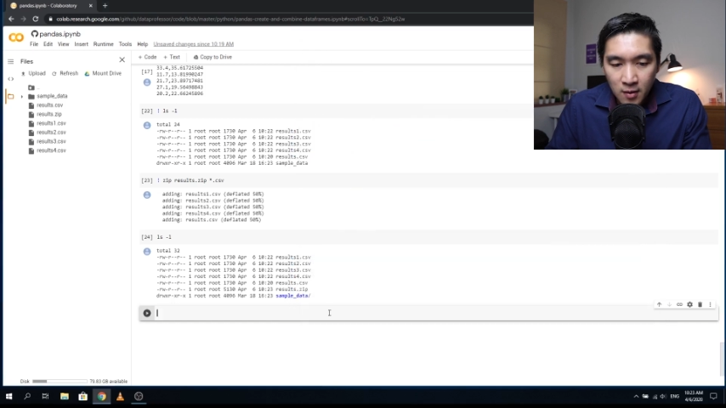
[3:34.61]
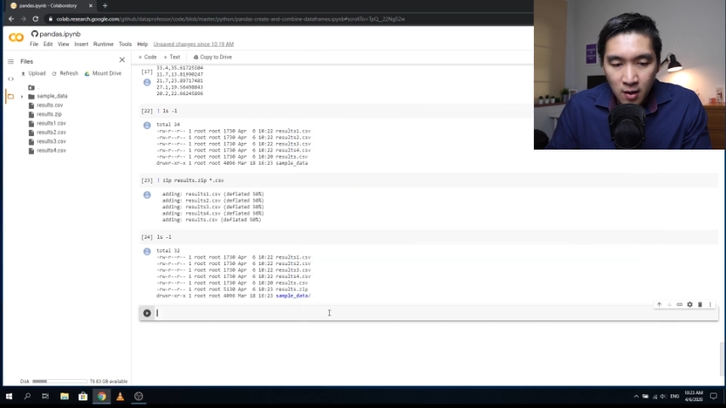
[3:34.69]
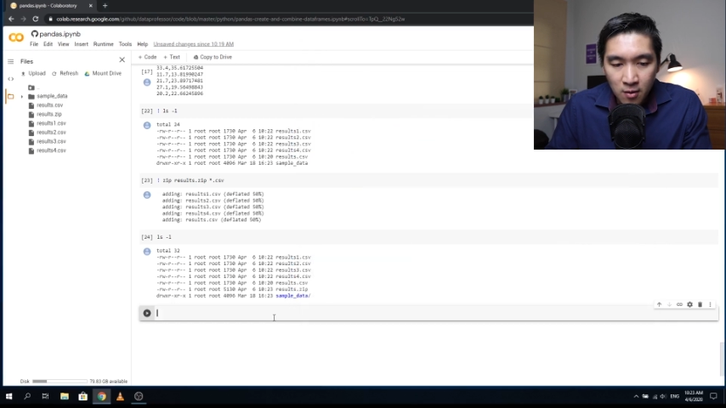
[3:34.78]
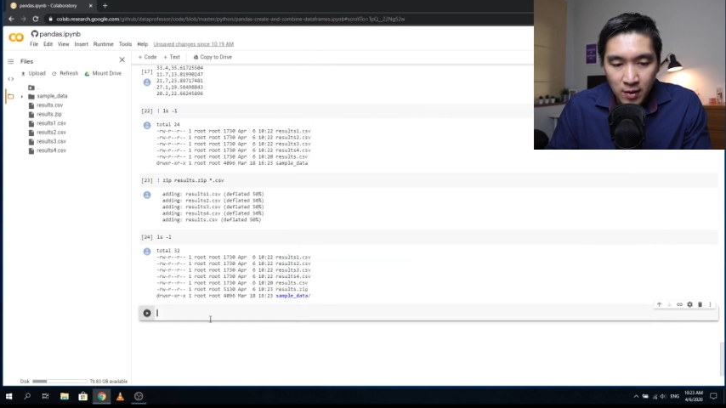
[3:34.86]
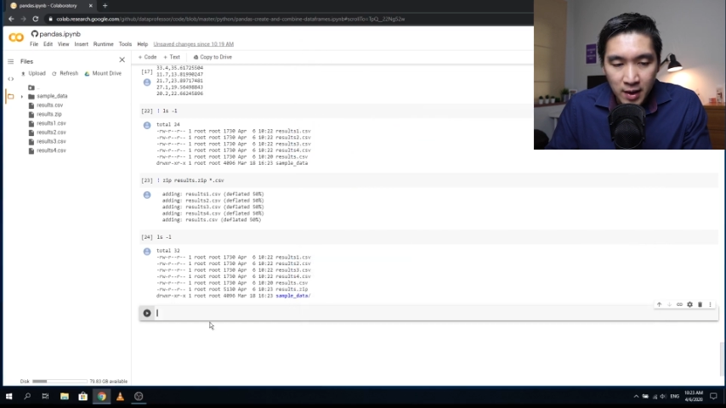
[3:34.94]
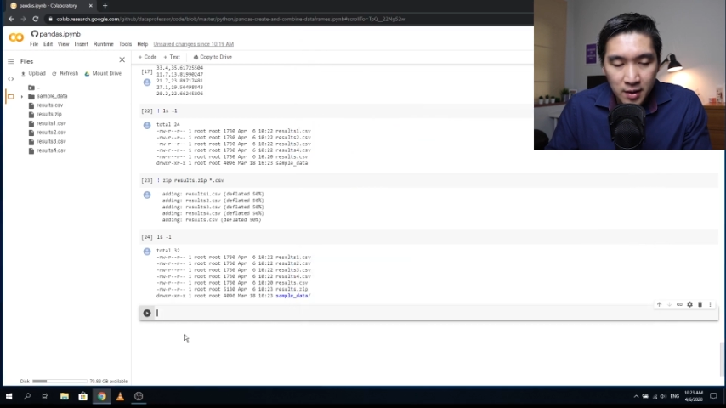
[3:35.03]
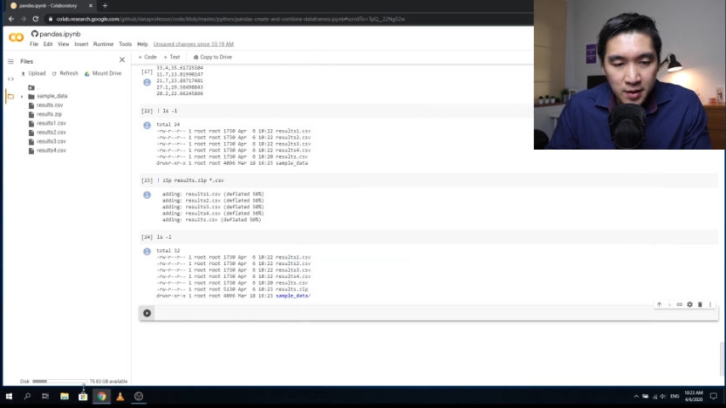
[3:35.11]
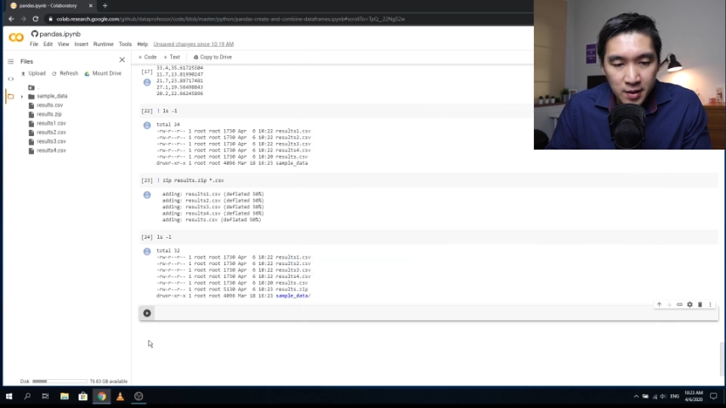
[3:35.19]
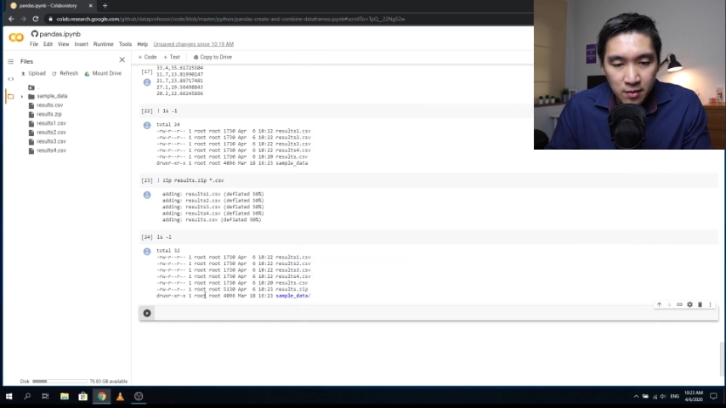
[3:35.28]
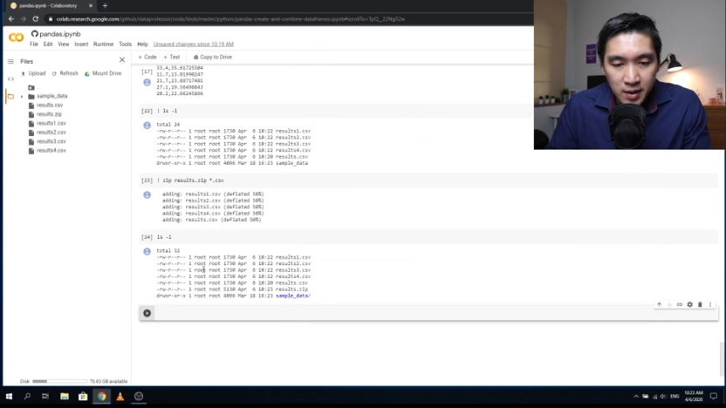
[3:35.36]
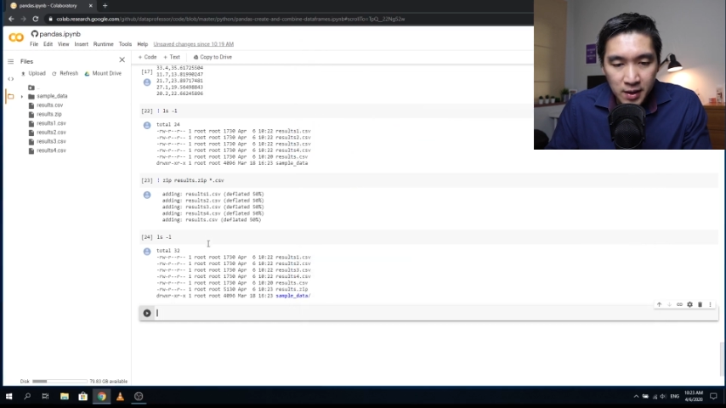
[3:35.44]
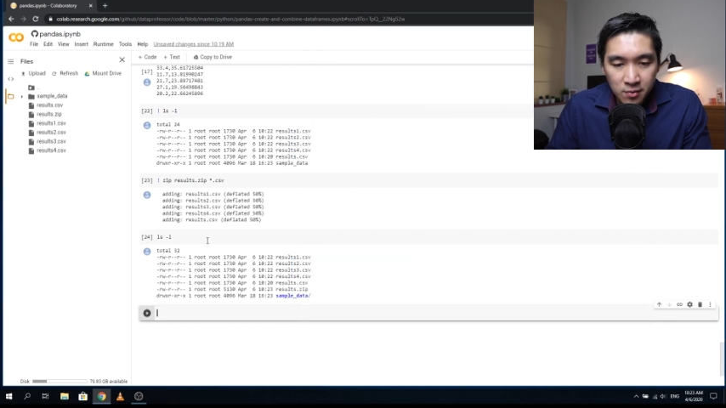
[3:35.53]
All right,
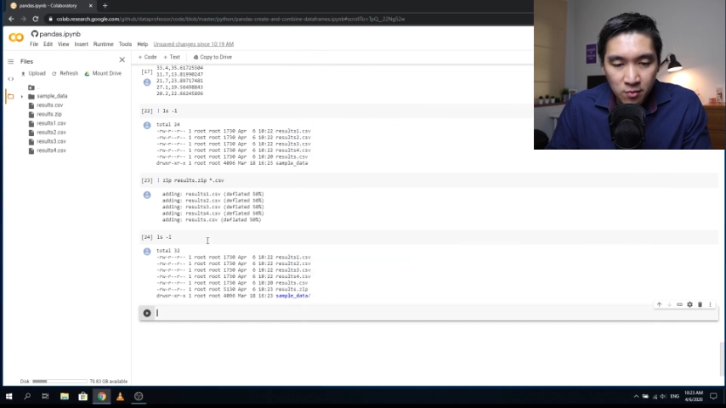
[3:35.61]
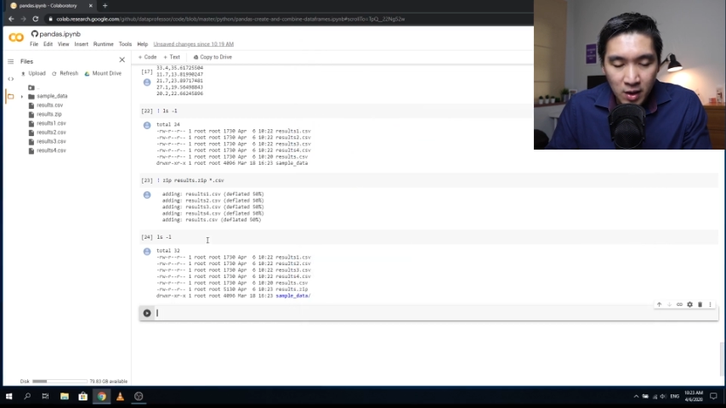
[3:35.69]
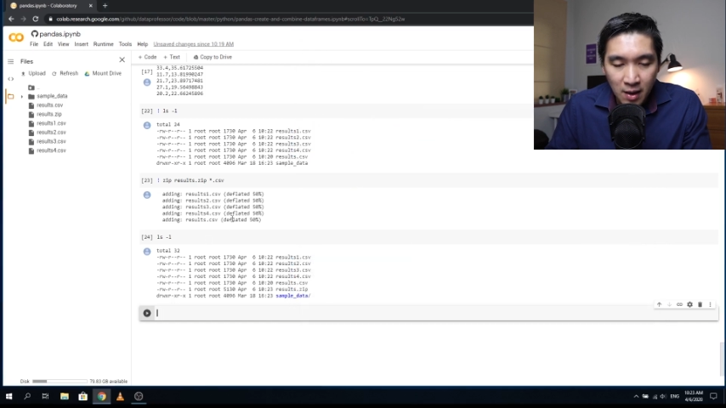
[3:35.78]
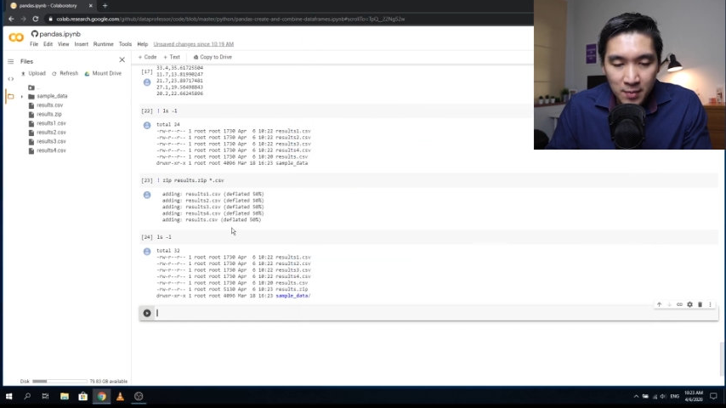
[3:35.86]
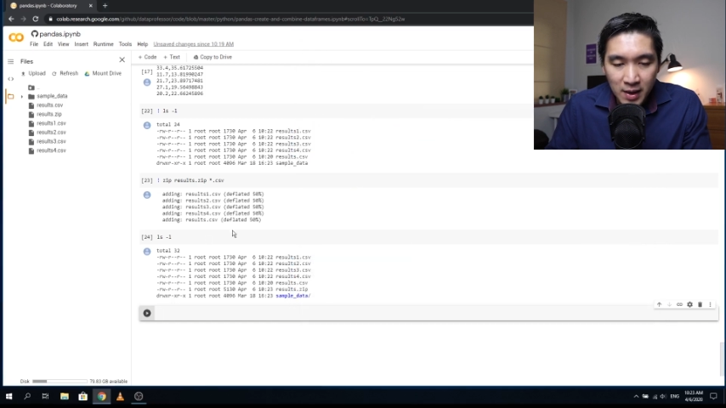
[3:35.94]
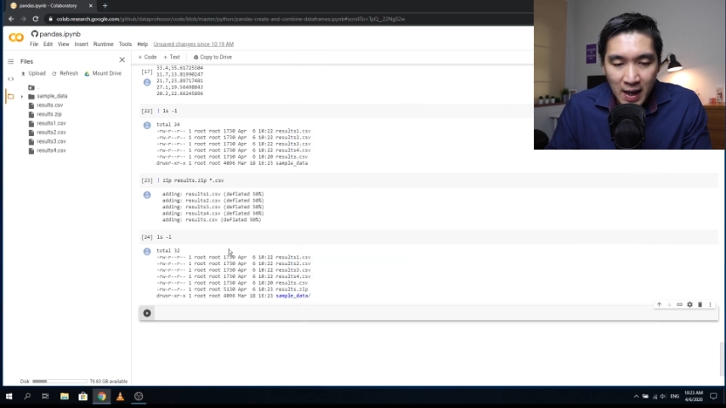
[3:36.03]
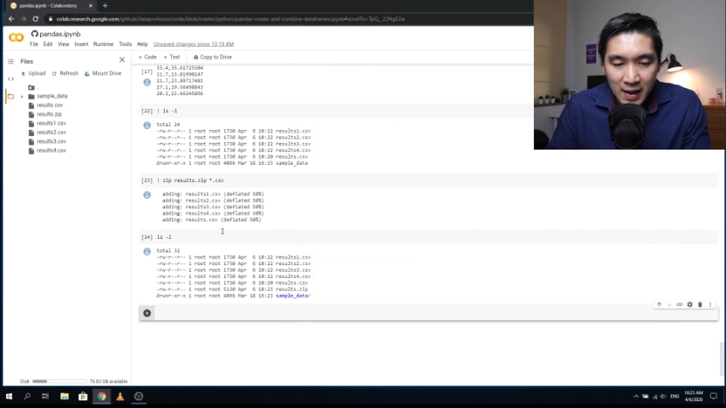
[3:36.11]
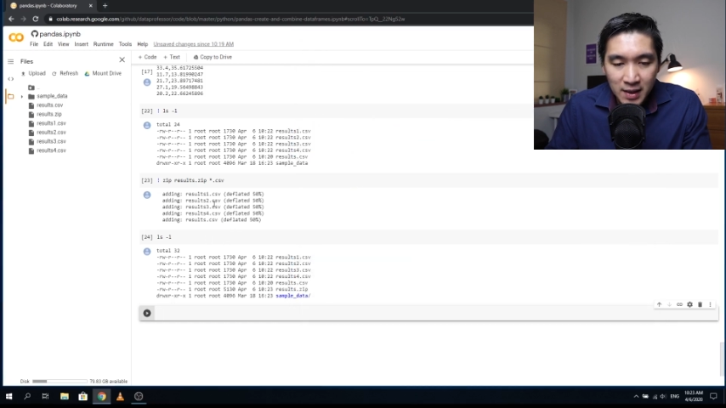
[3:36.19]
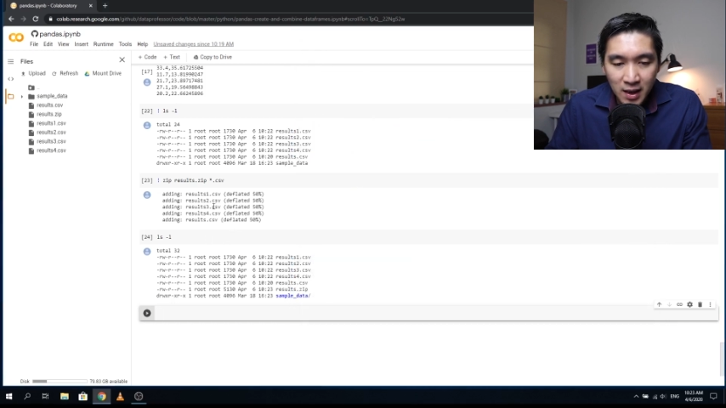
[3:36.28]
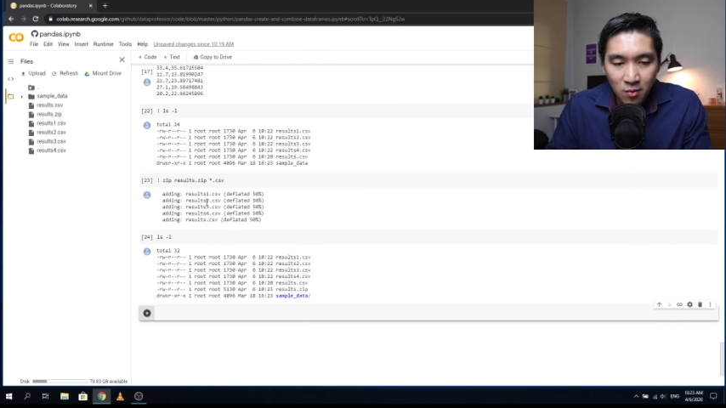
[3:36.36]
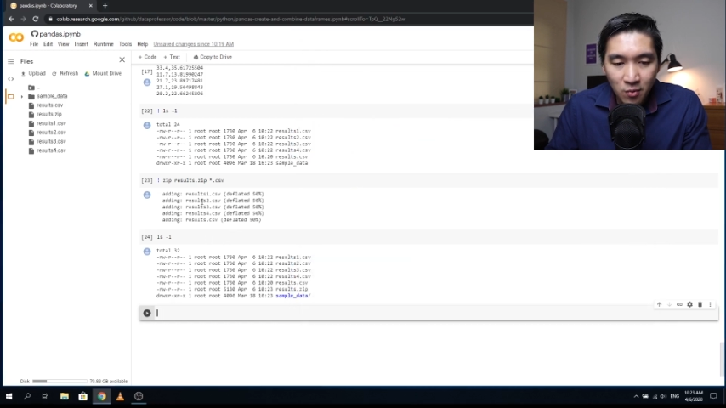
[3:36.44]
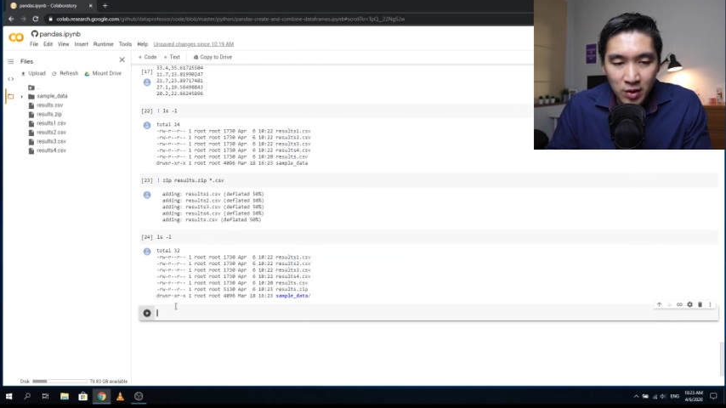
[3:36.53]
so this will come in
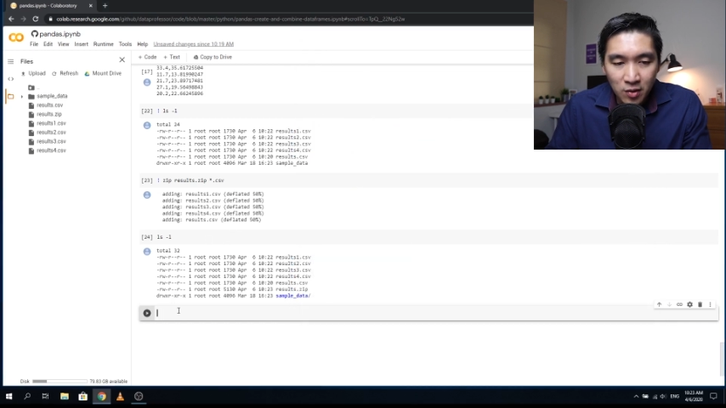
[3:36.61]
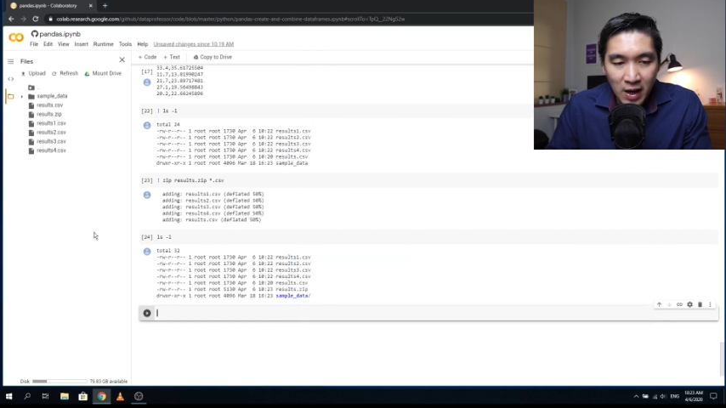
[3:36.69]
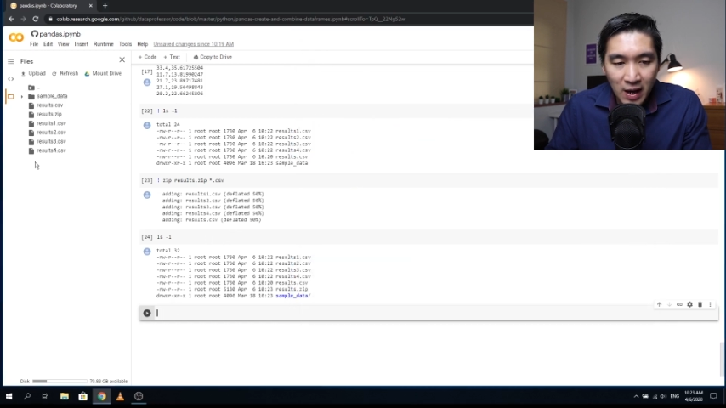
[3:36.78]
handy when you